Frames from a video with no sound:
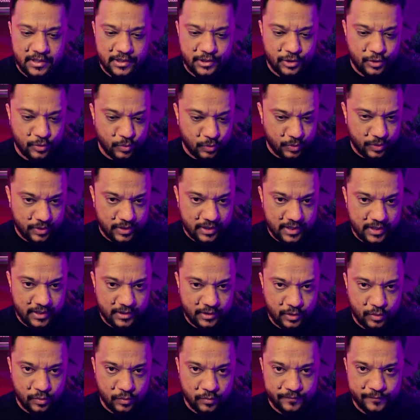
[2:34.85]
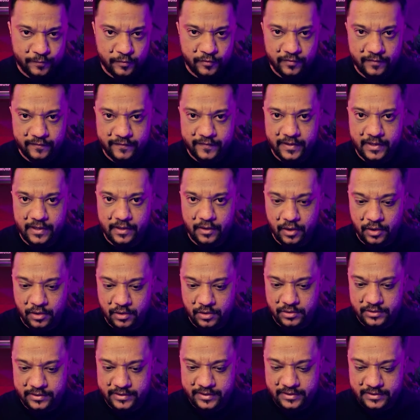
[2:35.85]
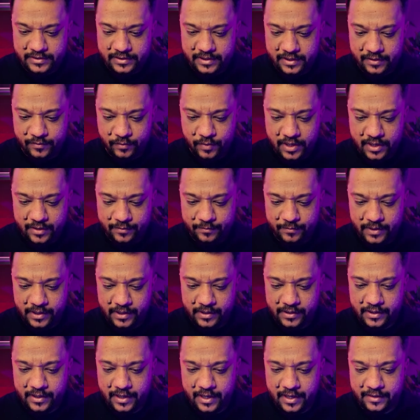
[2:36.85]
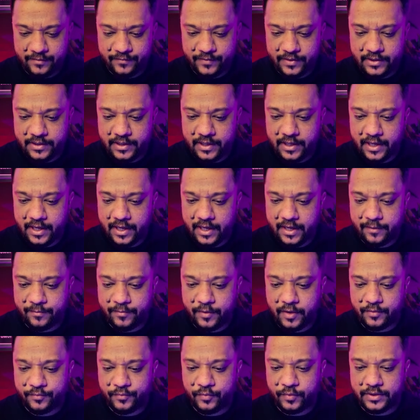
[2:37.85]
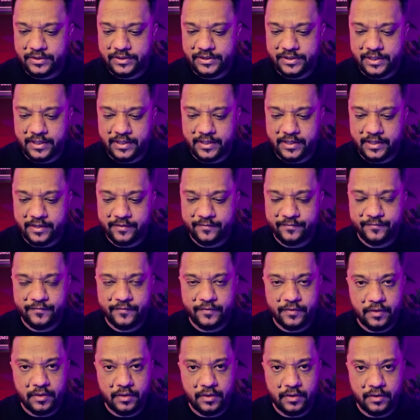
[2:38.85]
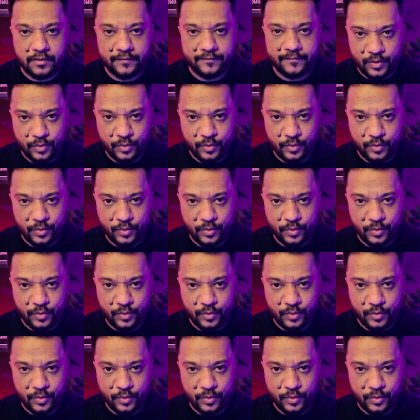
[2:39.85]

you need to fulfill all this requirement, and with the help of one generic form,